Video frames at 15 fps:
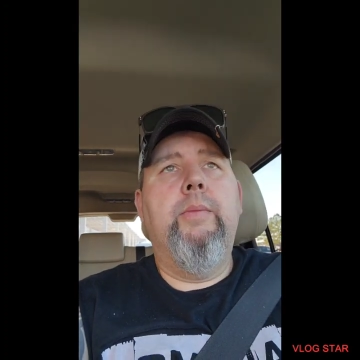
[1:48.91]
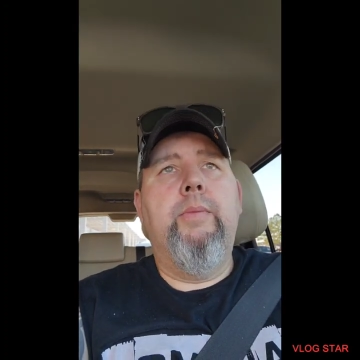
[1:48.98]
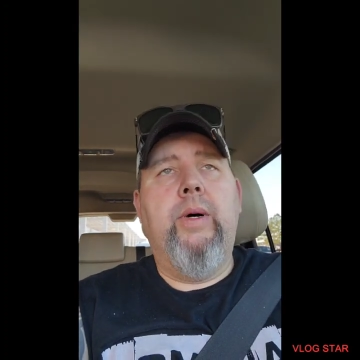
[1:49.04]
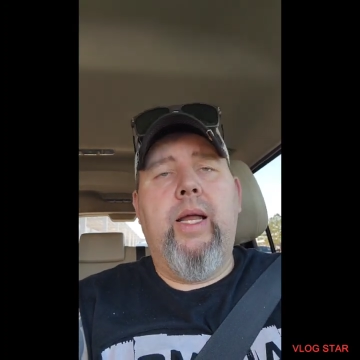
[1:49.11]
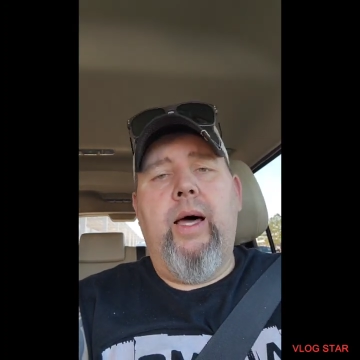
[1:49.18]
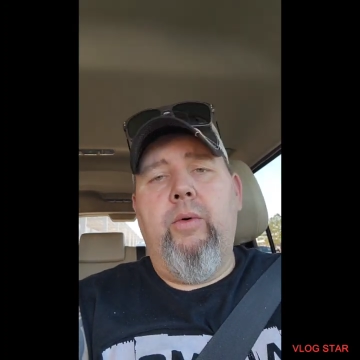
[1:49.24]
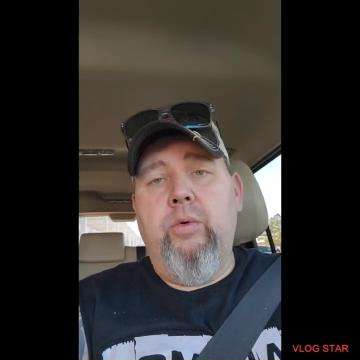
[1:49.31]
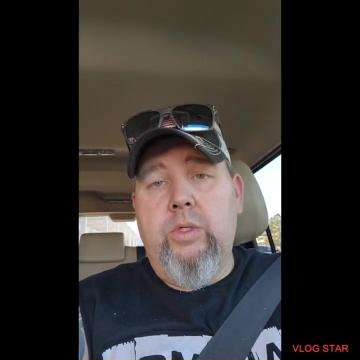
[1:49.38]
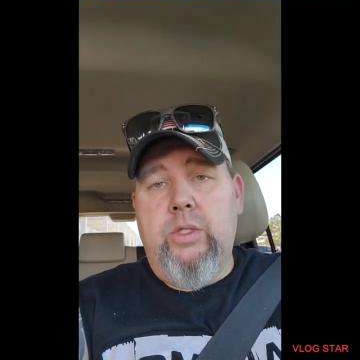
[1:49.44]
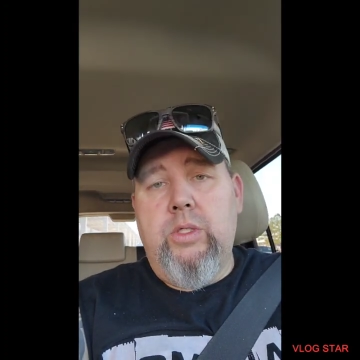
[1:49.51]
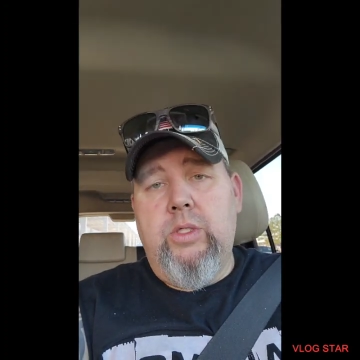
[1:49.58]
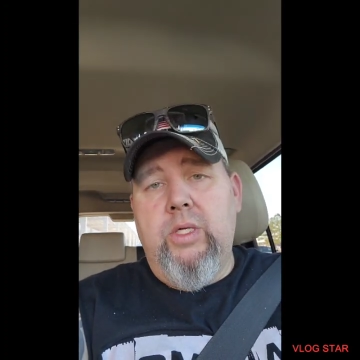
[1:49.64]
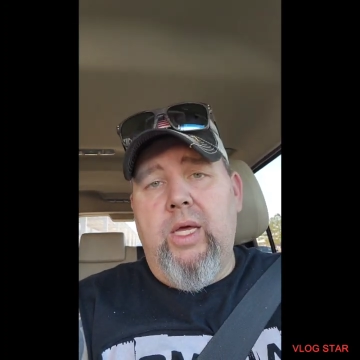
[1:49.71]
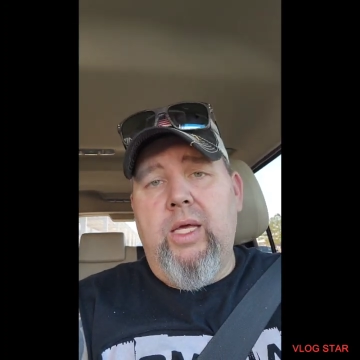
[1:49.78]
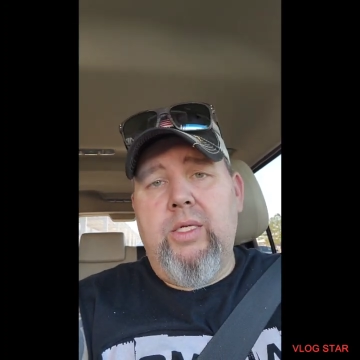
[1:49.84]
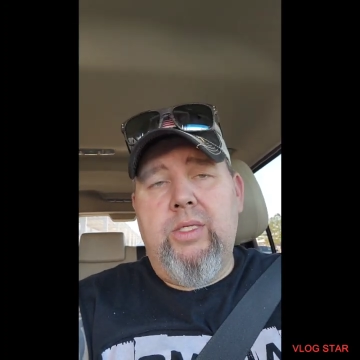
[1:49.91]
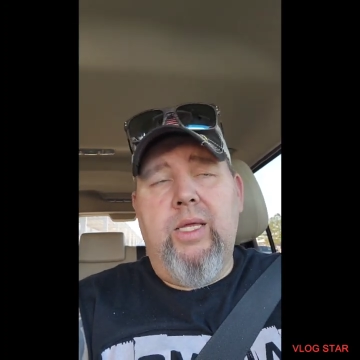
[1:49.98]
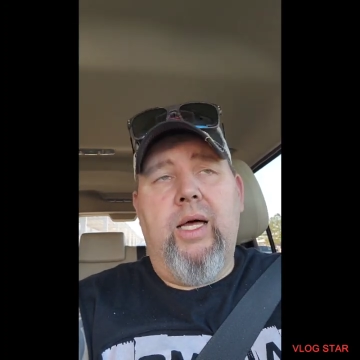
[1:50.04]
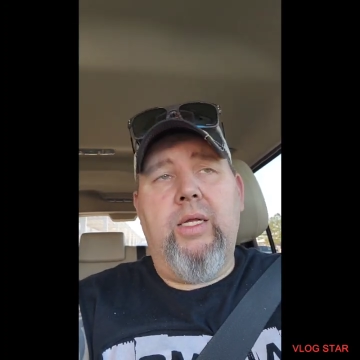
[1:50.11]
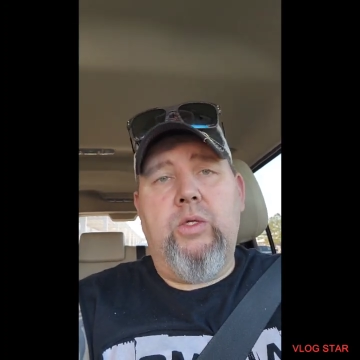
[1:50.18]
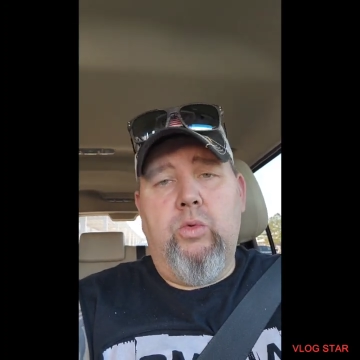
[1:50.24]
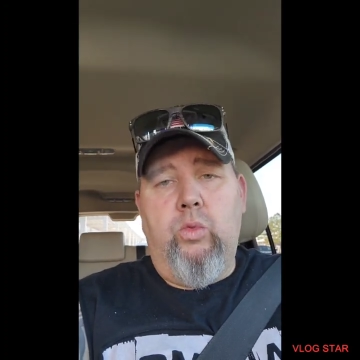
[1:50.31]
But I would suggest
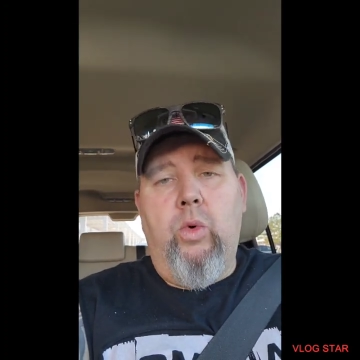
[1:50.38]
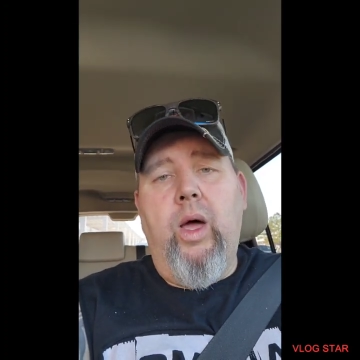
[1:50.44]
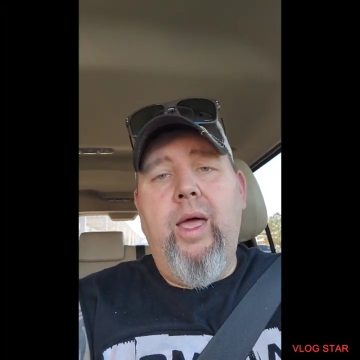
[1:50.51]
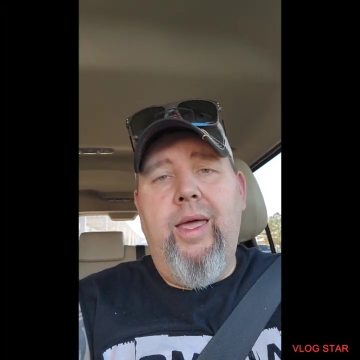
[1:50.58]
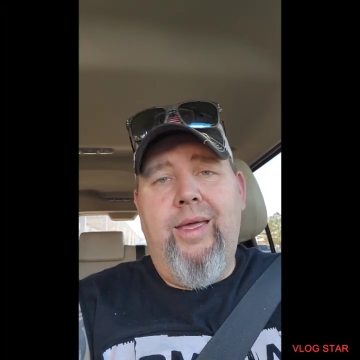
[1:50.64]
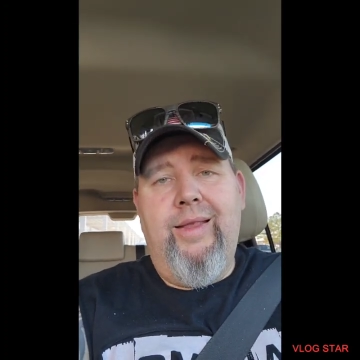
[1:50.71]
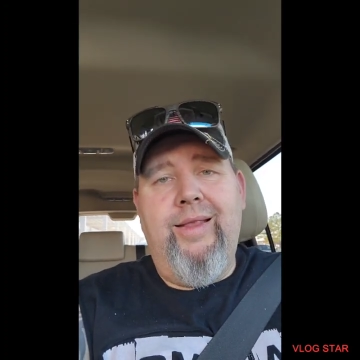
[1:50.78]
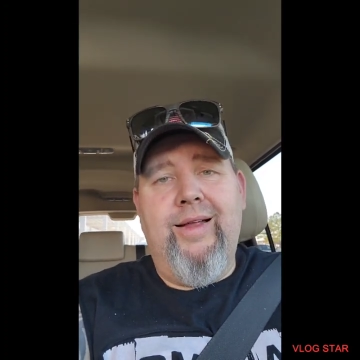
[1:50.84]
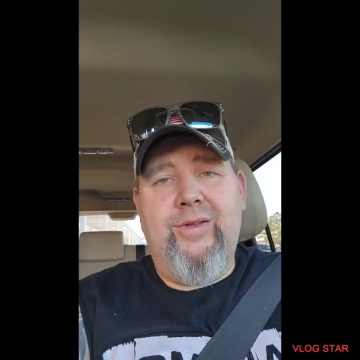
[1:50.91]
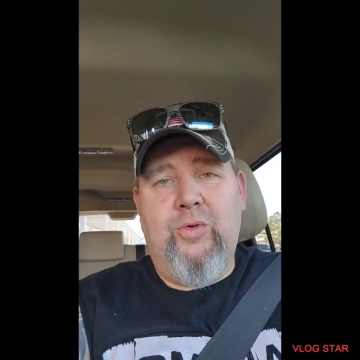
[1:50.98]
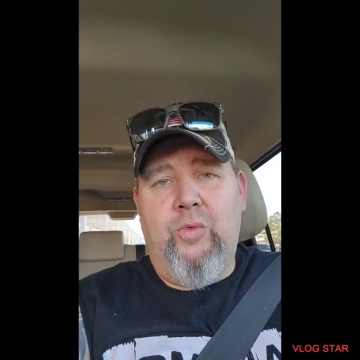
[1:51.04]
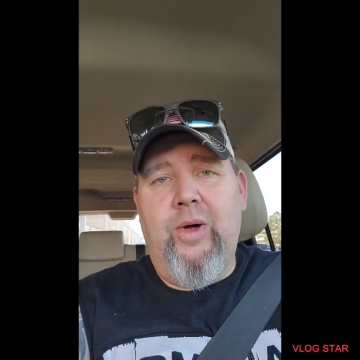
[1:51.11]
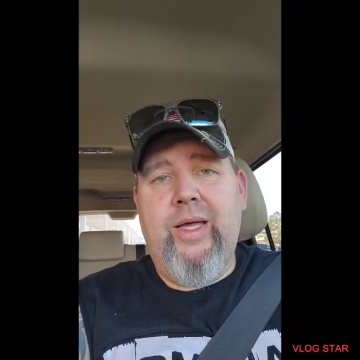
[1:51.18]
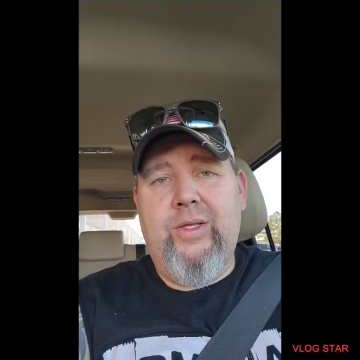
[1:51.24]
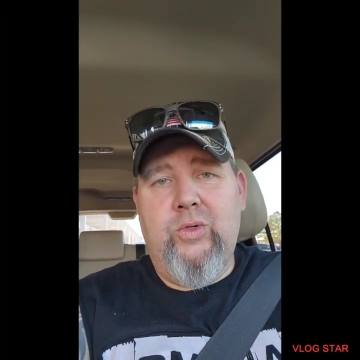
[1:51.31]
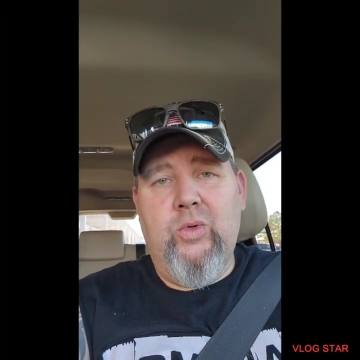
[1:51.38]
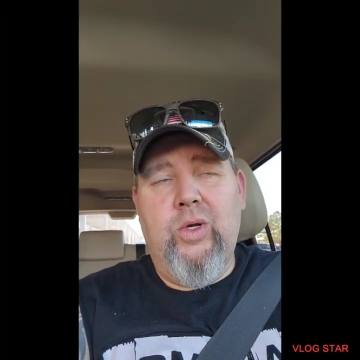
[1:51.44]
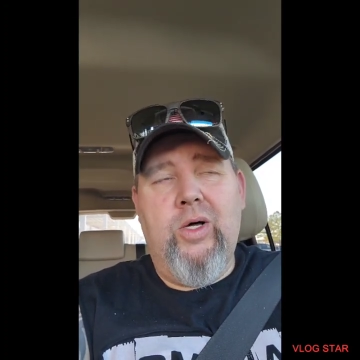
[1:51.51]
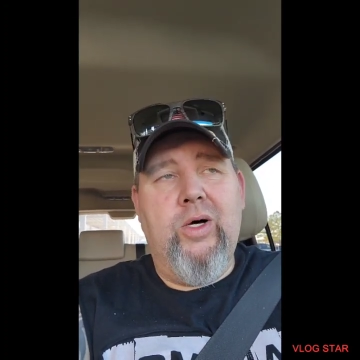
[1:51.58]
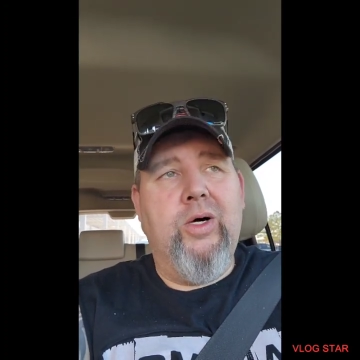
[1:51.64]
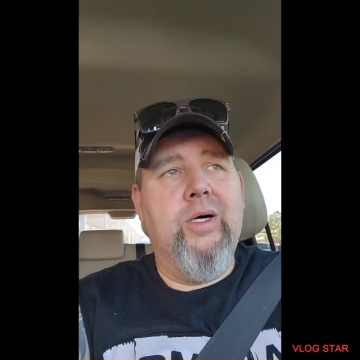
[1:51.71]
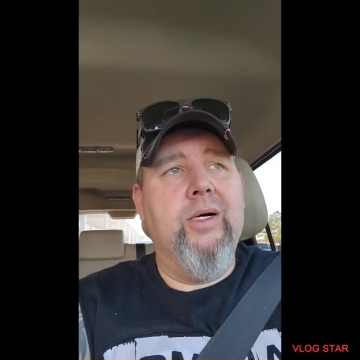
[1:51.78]
not to wait too
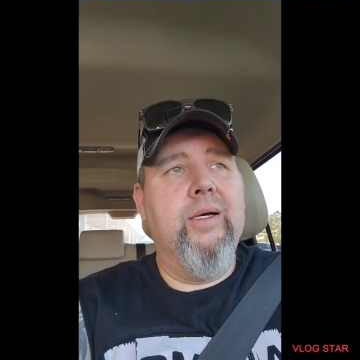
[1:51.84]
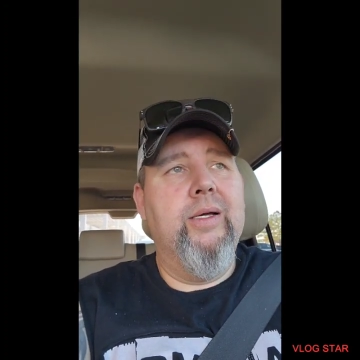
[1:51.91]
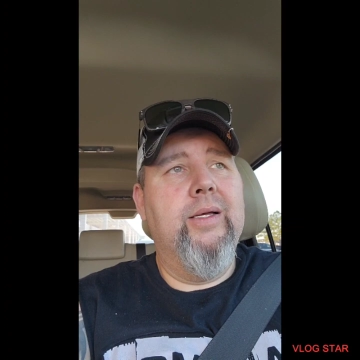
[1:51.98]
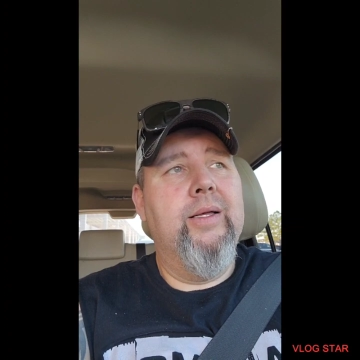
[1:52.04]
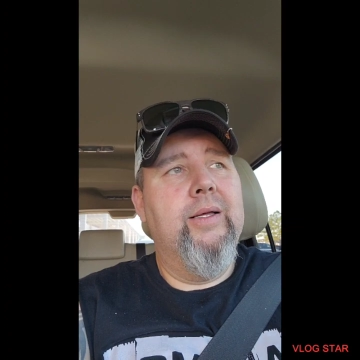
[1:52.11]
long.